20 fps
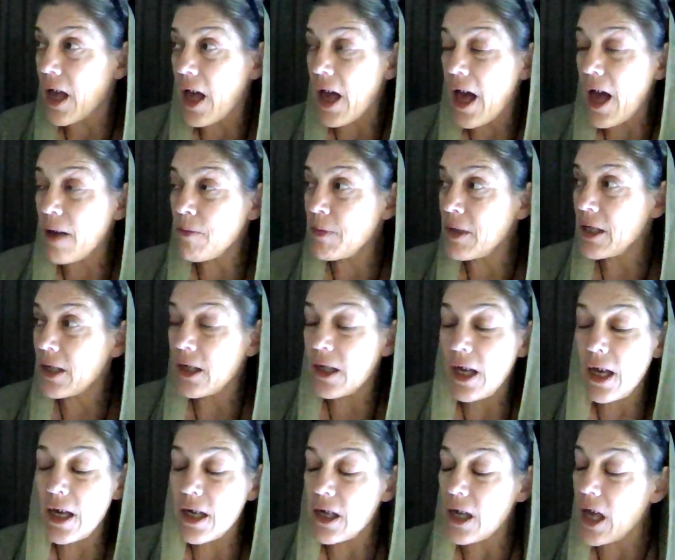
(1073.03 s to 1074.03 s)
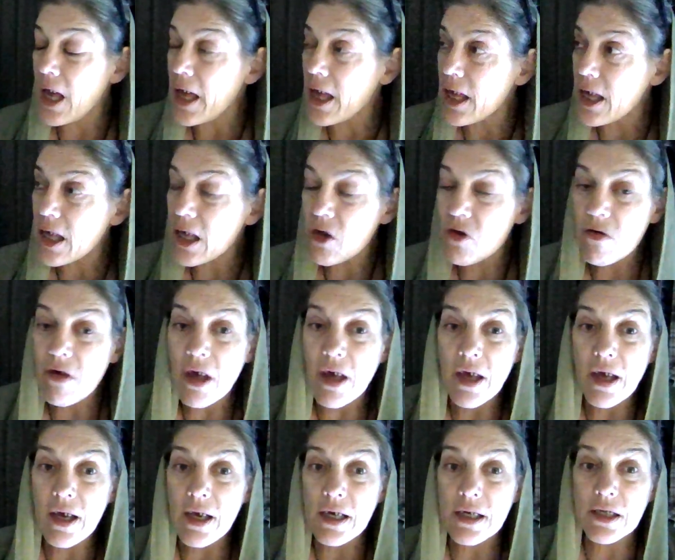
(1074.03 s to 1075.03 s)
I mean,
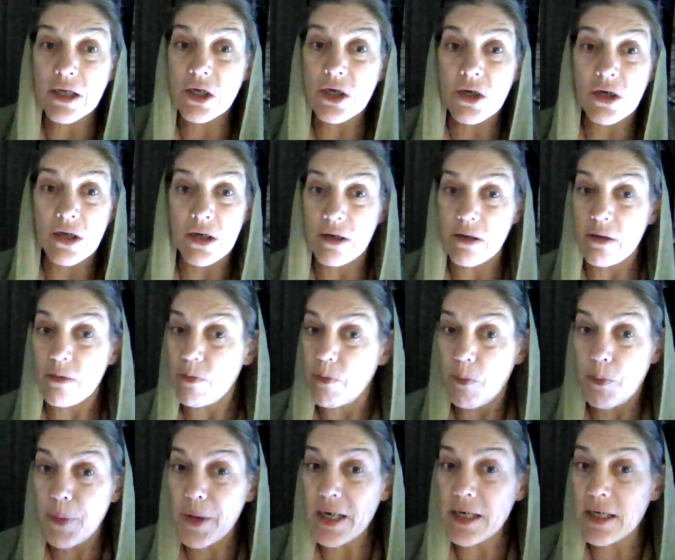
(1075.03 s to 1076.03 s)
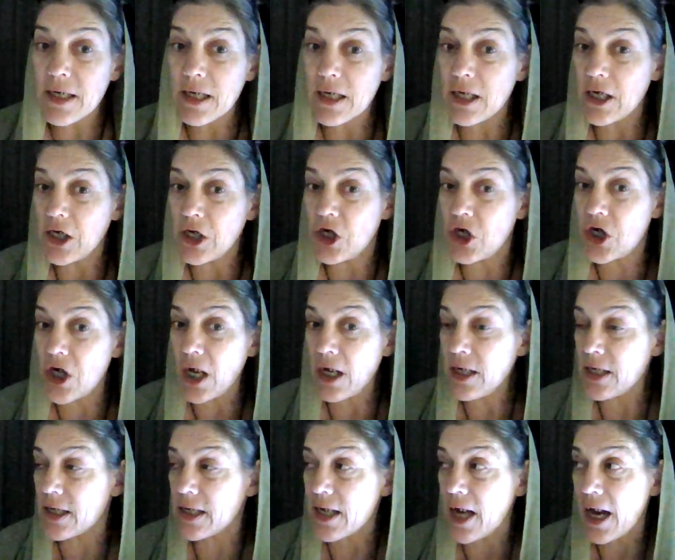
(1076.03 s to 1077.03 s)
it's basically
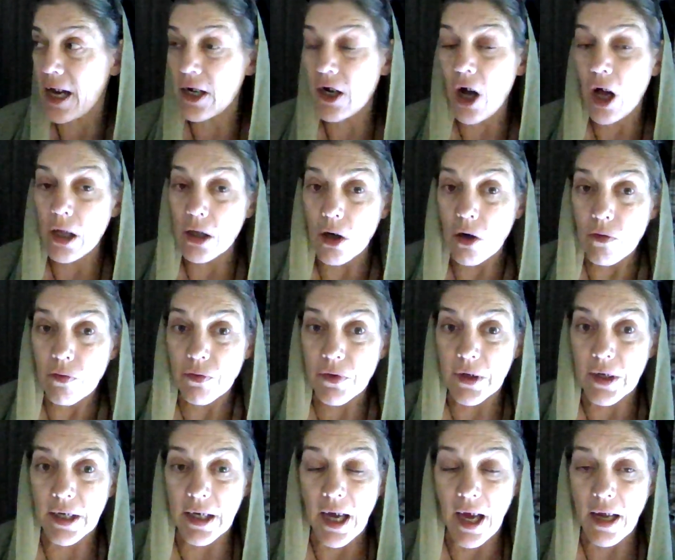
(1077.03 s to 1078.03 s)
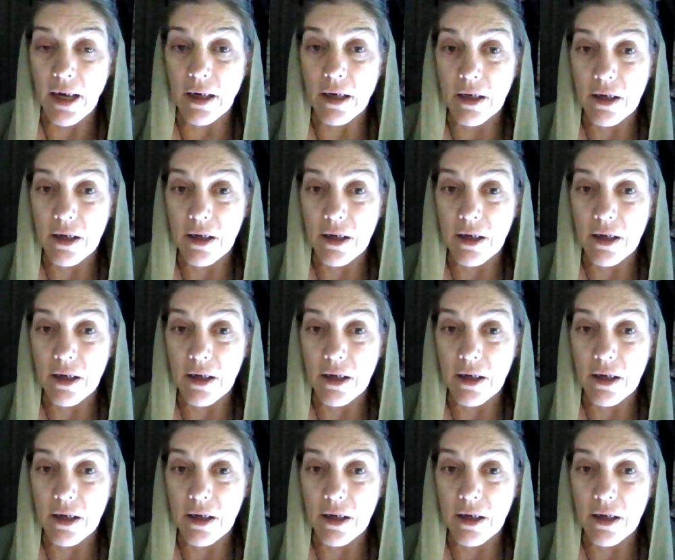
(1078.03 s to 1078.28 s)
genocide all over again.